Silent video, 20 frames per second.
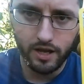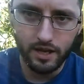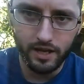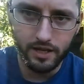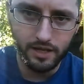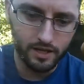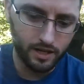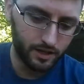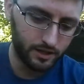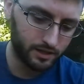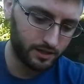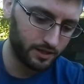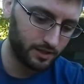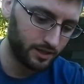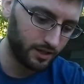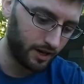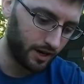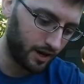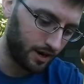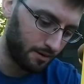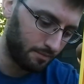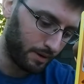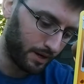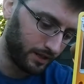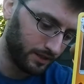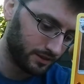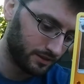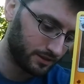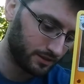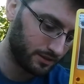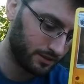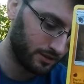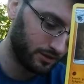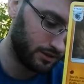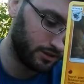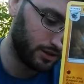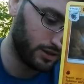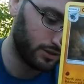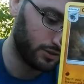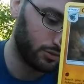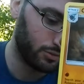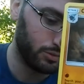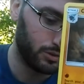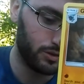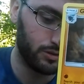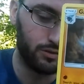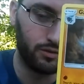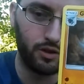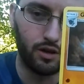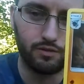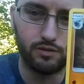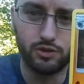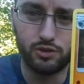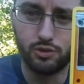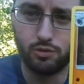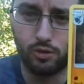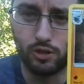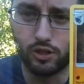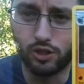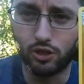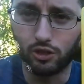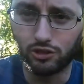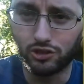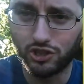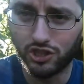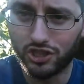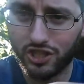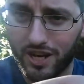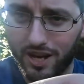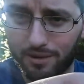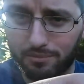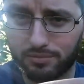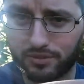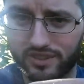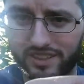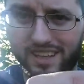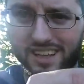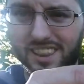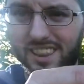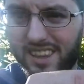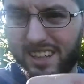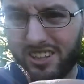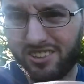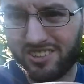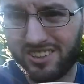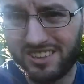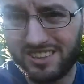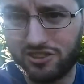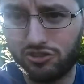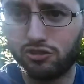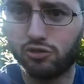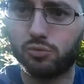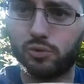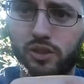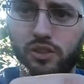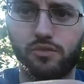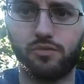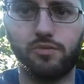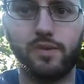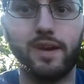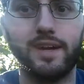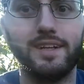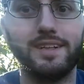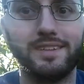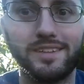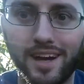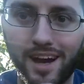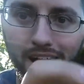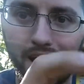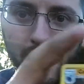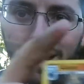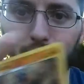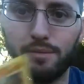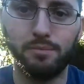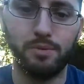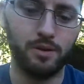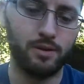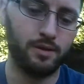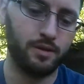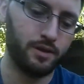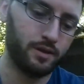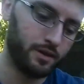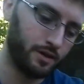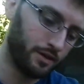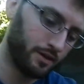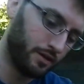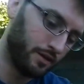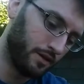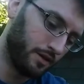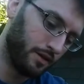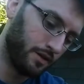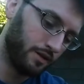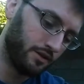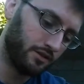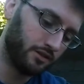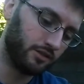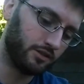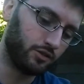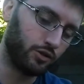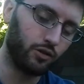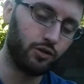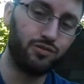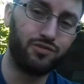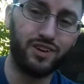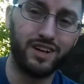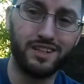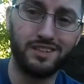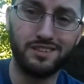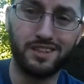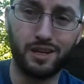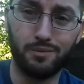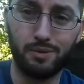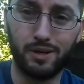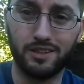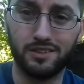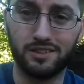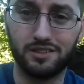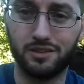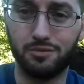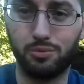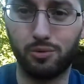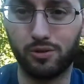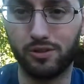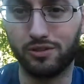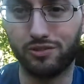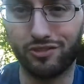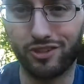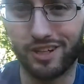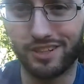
A Gabite, so we can evolve into our Garchomps. A little easier with the fighting type, since all the fighting type has a support and